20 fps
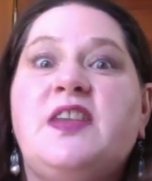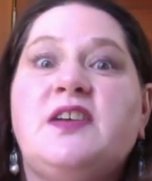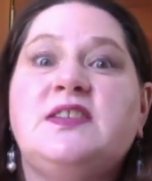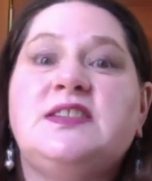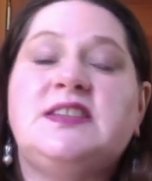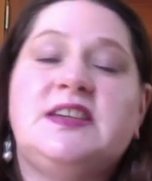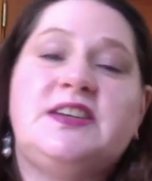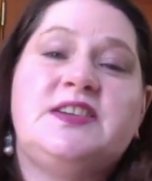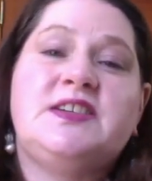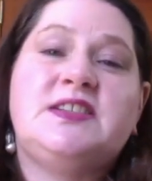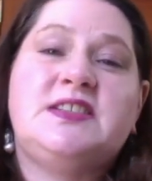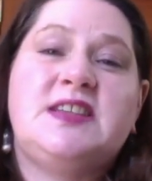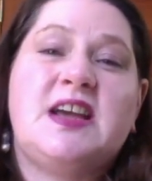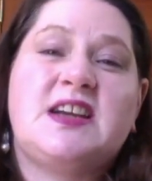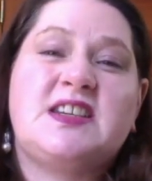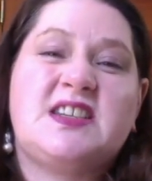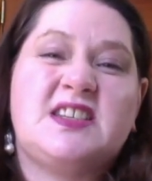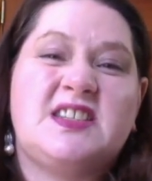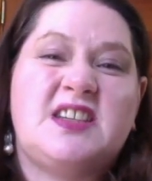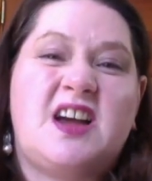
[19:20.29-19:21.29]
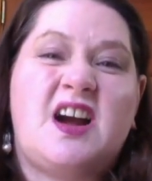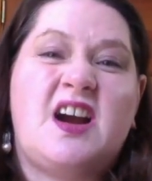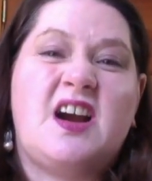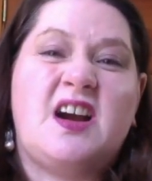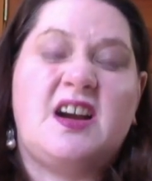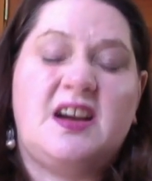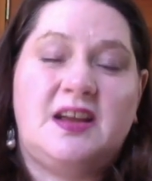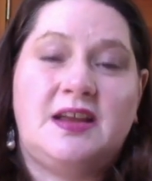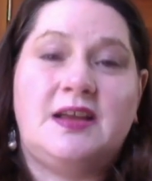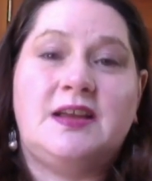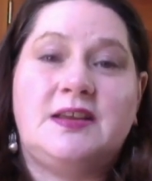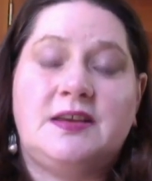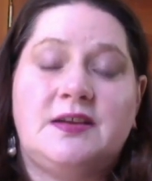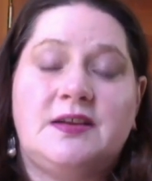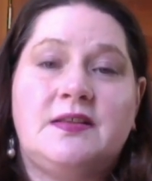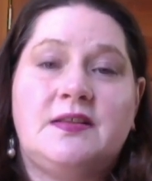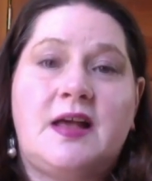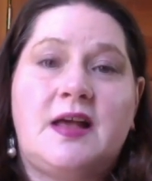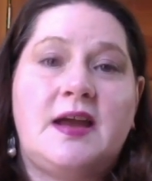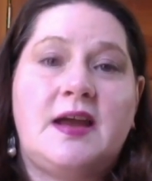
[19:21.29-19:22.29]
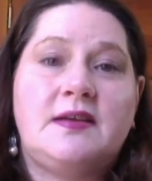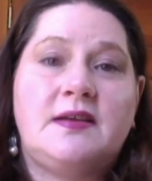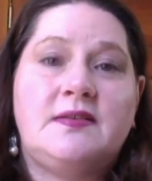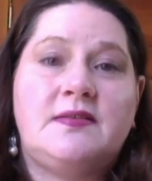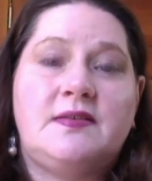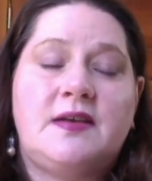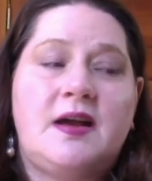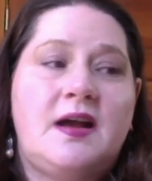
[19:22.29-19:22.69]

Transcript: those intersections are in your life.